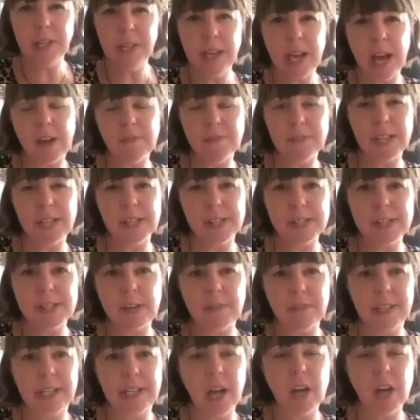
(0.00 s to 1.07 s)
that you haven't
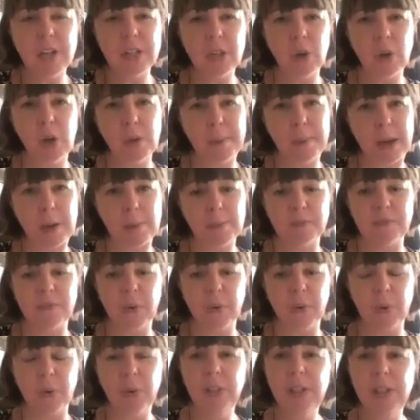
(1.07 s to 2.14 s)
necessarily heard a lot about
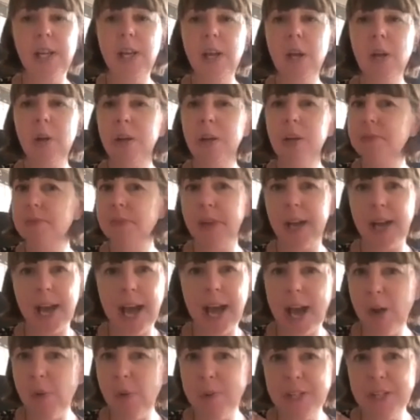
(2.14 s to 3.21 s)
before.
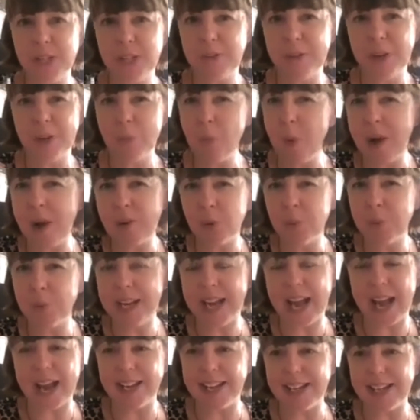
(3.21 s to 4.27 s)
How are we doing? Where are we
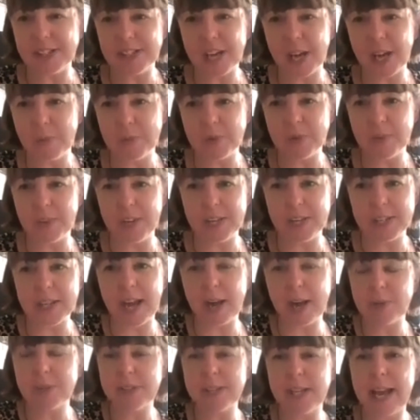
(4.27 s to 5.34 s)
at in terms of this?
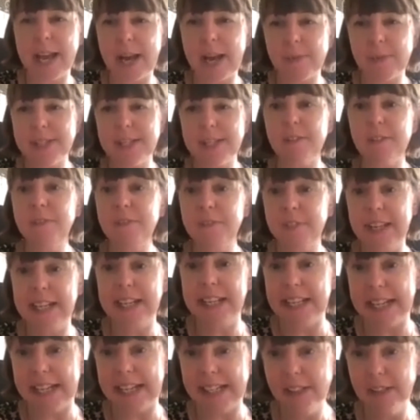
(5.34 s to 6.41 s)
How is it
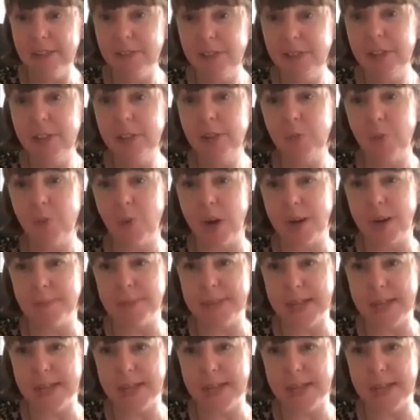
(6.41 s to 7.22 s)
feeling, what I'm